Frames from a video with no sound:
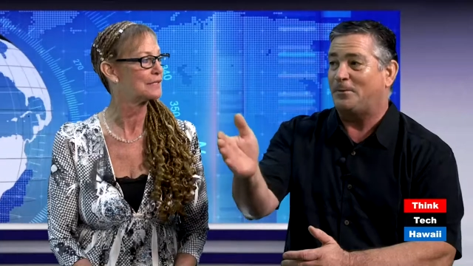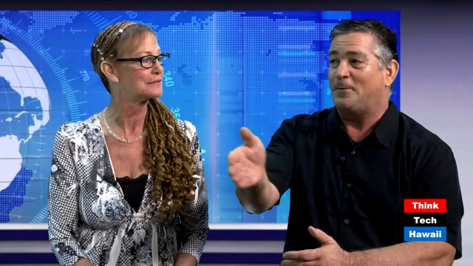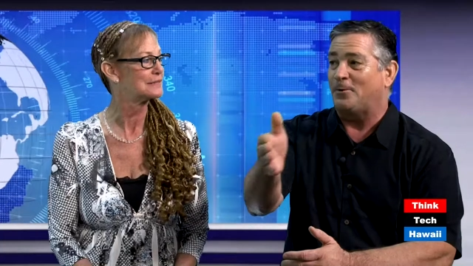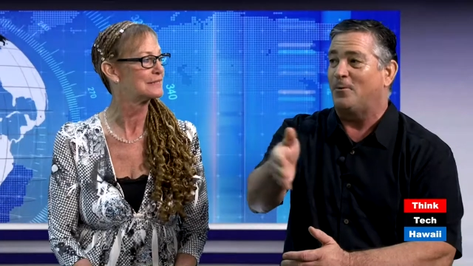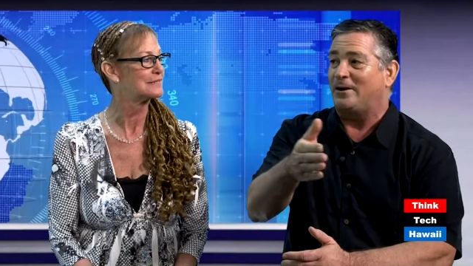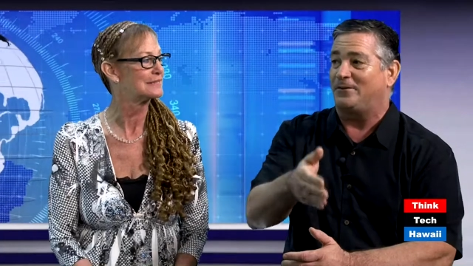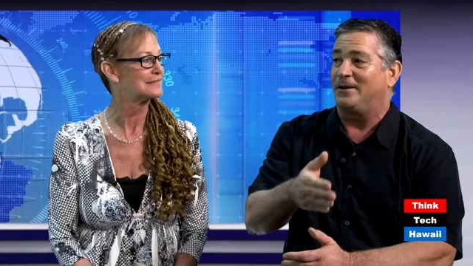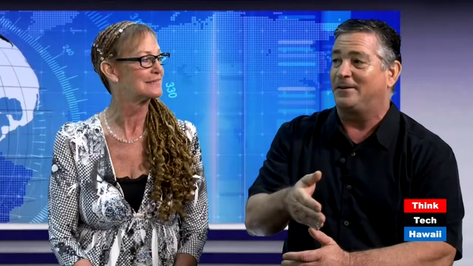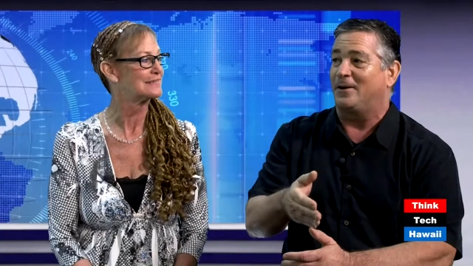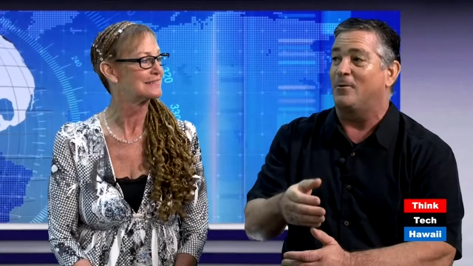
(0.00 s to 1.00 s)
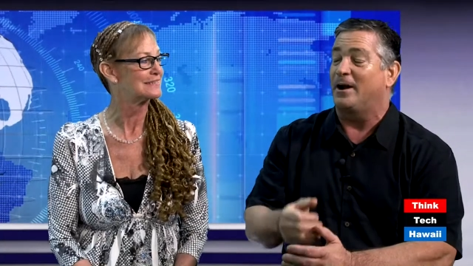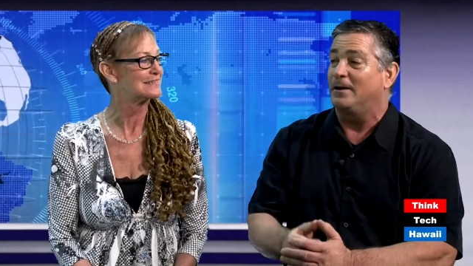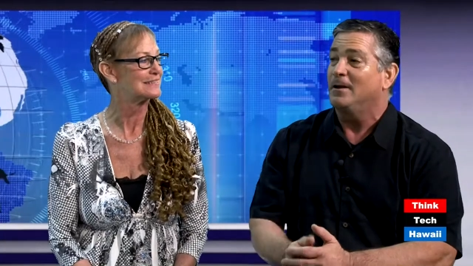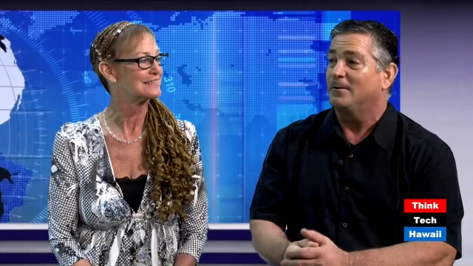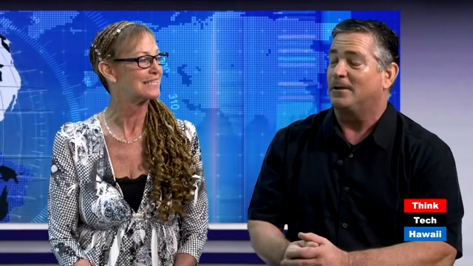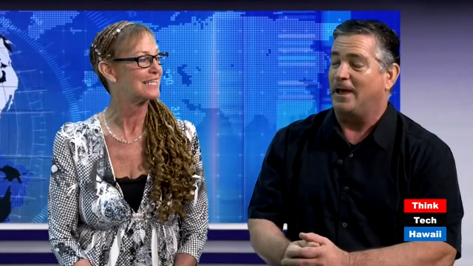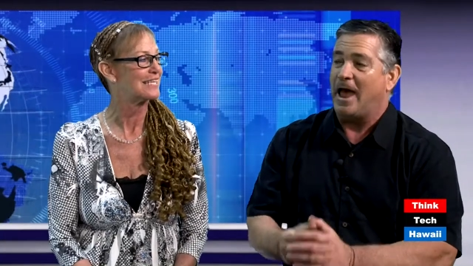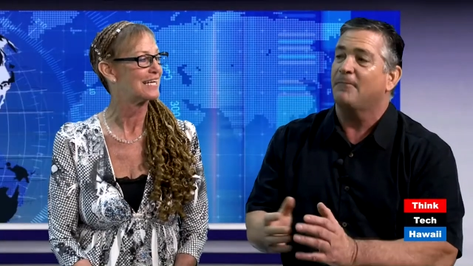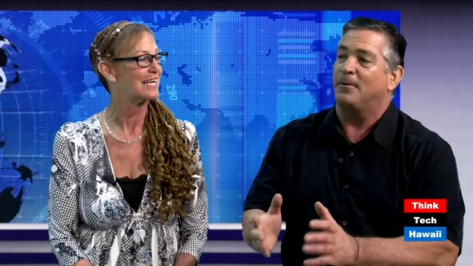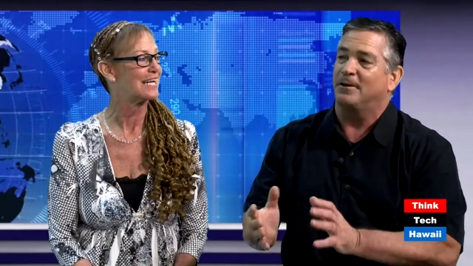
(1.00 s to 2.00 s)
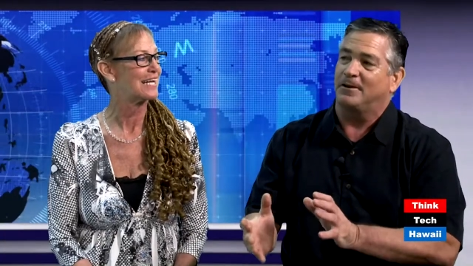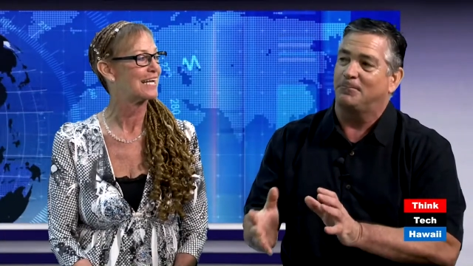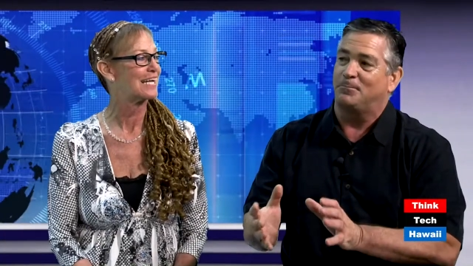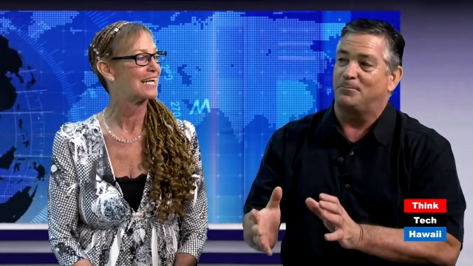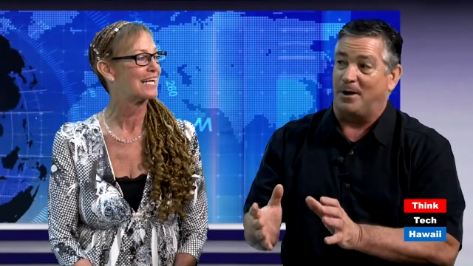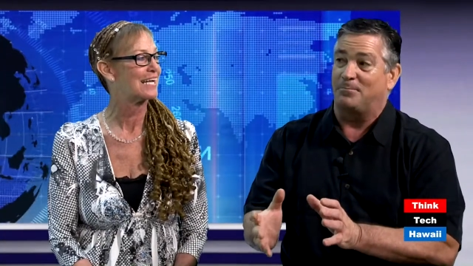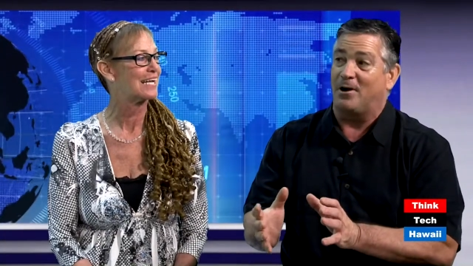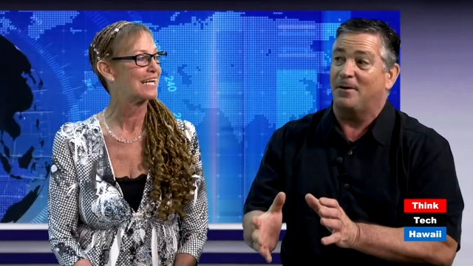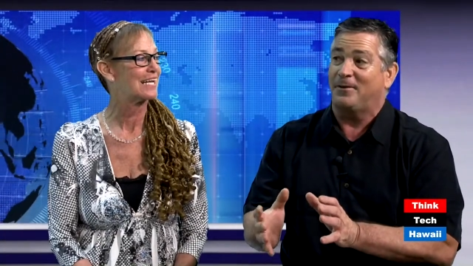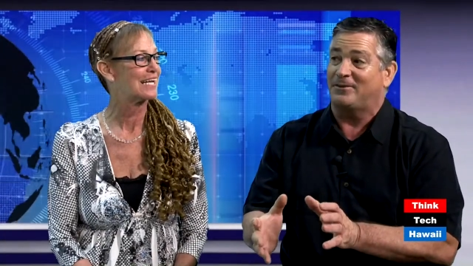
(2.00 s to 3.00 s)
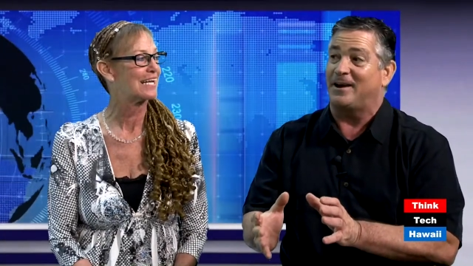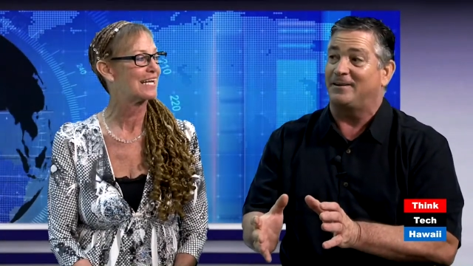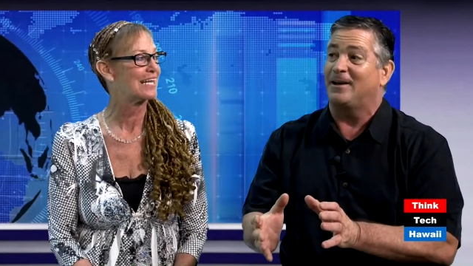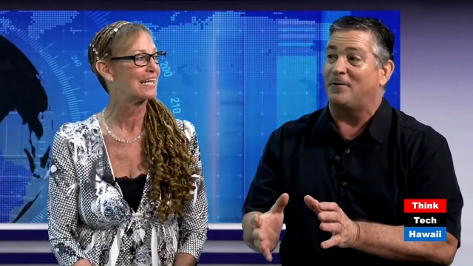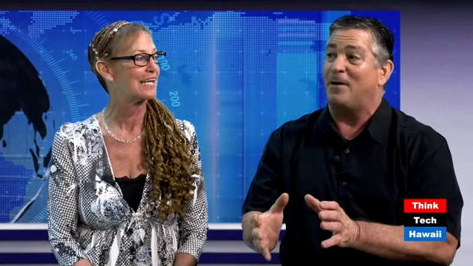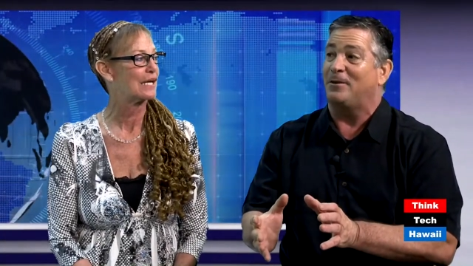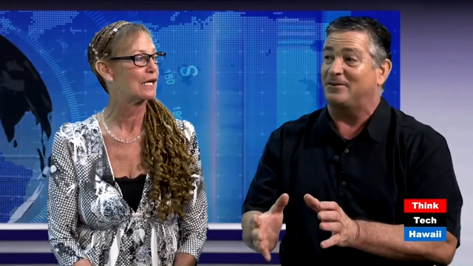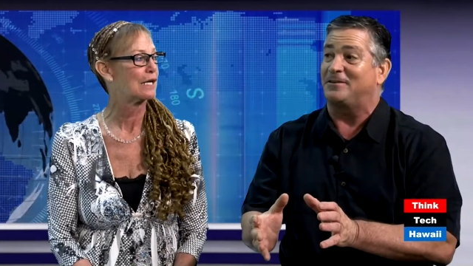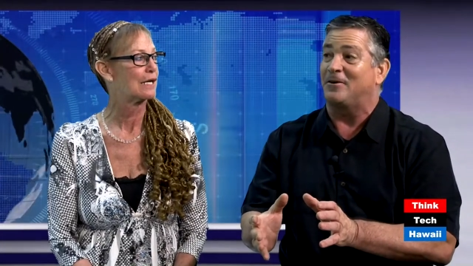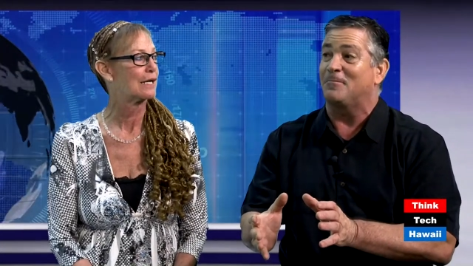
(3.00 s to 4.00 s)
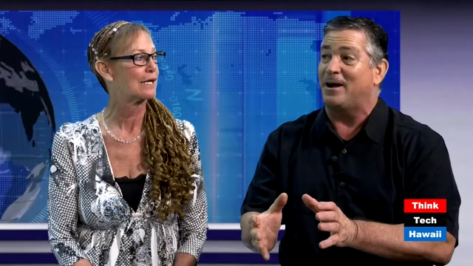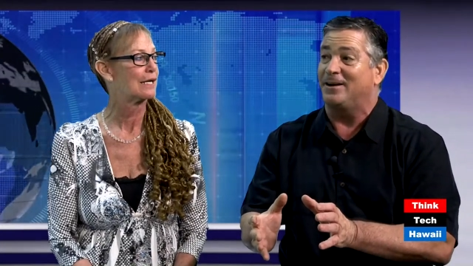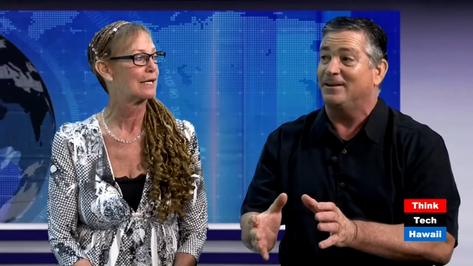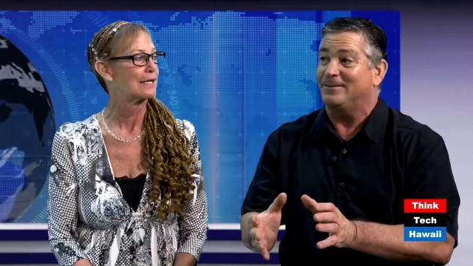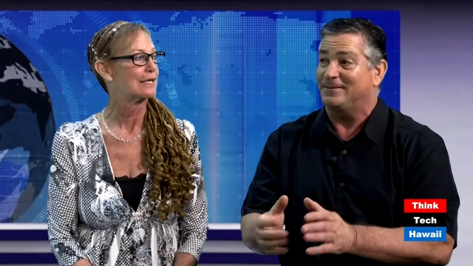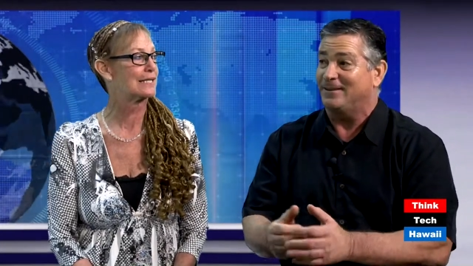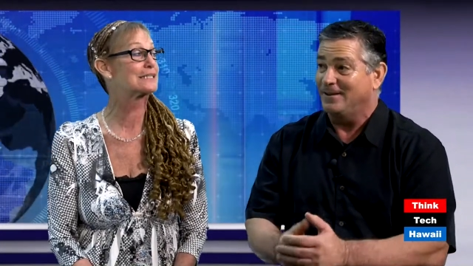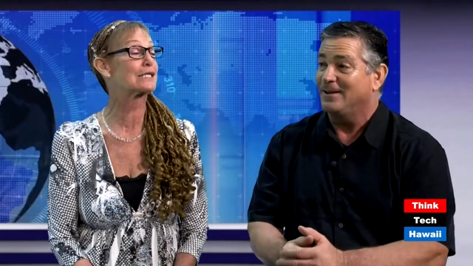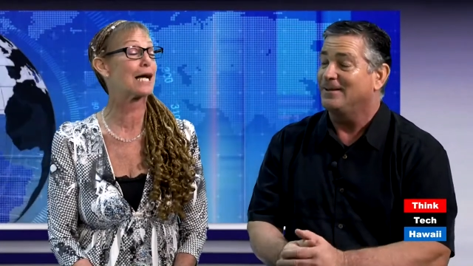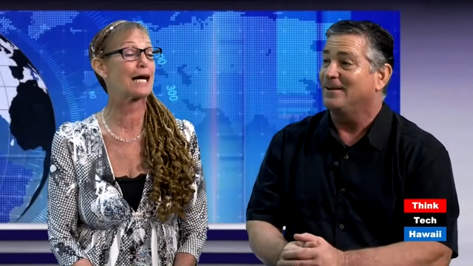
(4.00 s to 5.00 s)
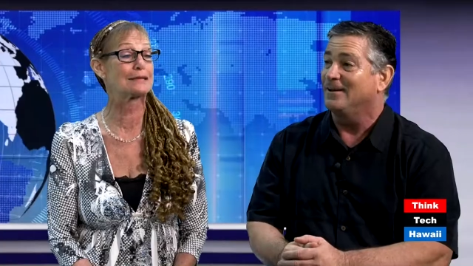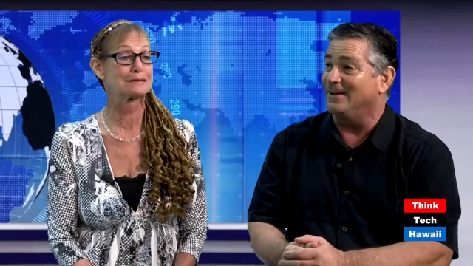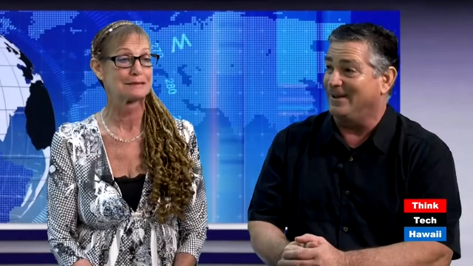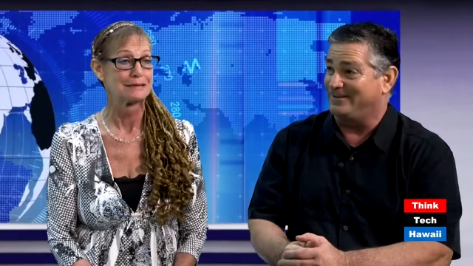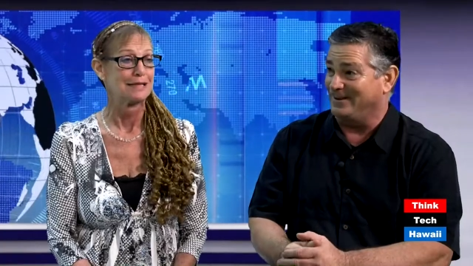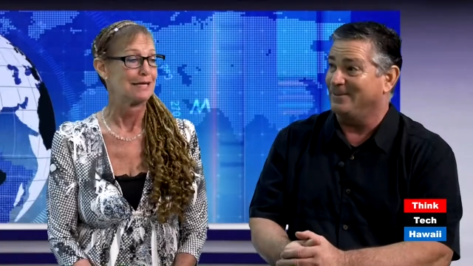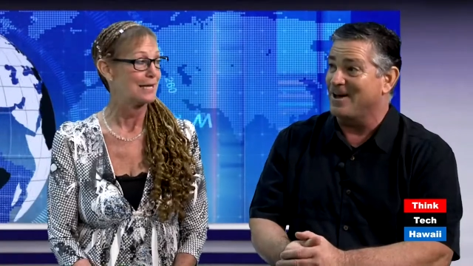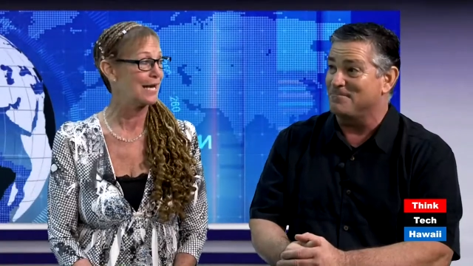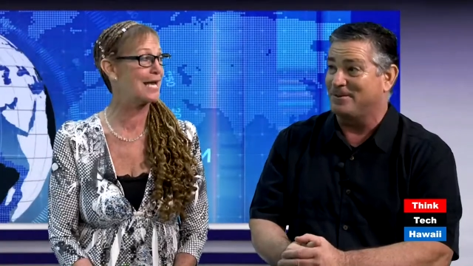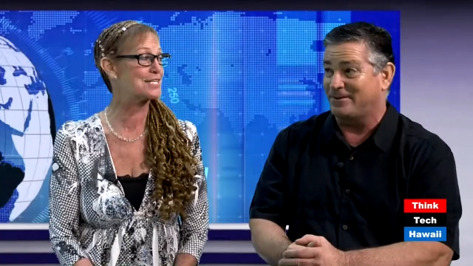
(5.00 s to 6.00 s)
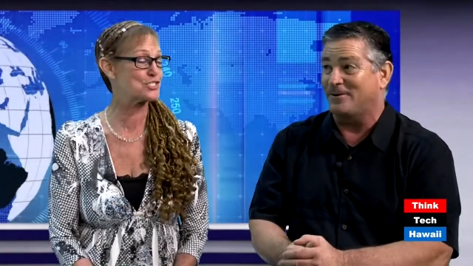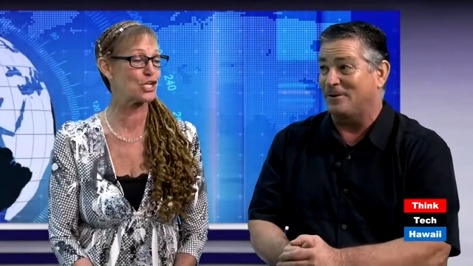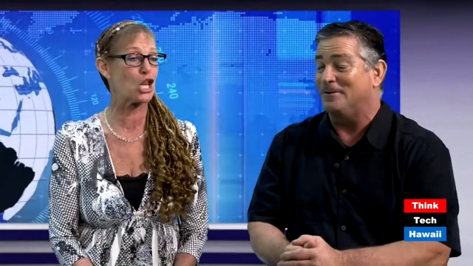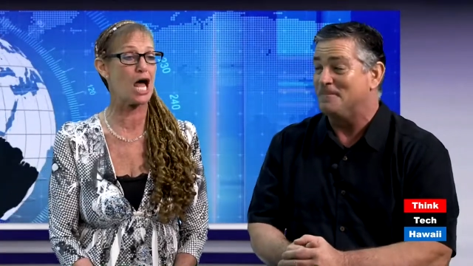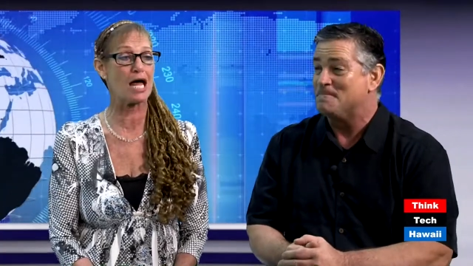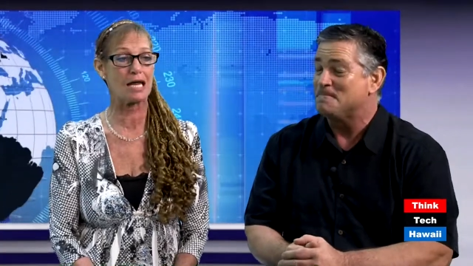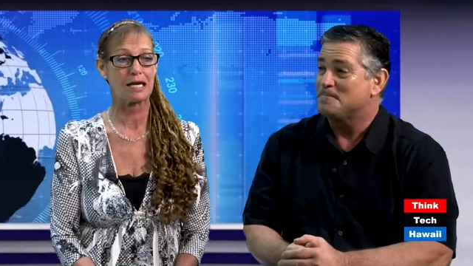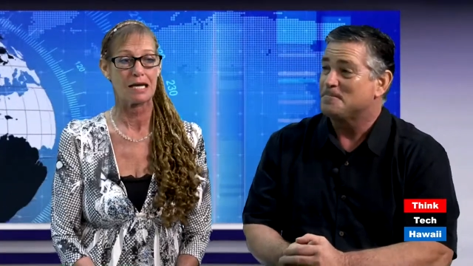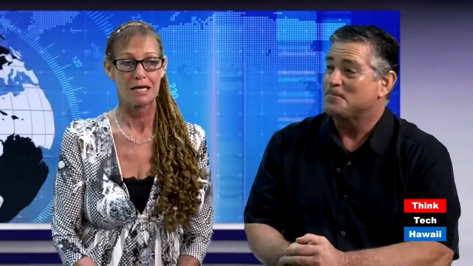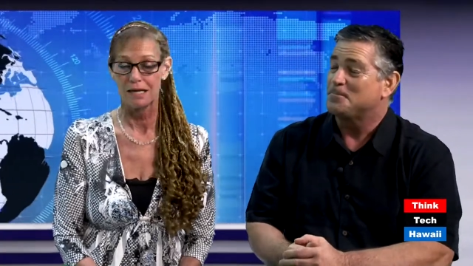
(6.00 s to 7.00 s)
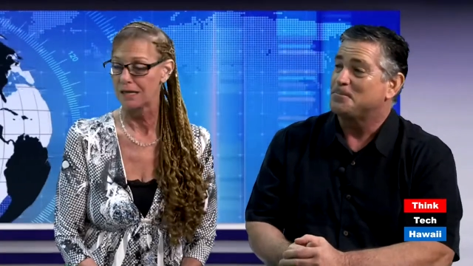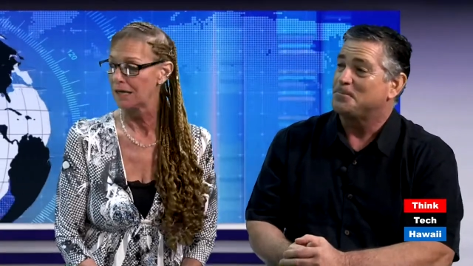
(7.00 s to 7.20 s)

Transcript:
Speaker 1: people who watch ThinkTech Hawaii have a broad-based idea of how much a terabyte is. It's, it's a, lot. lot. of material. It's a lot of material. It's a
Speaker 2: lot. And I don't think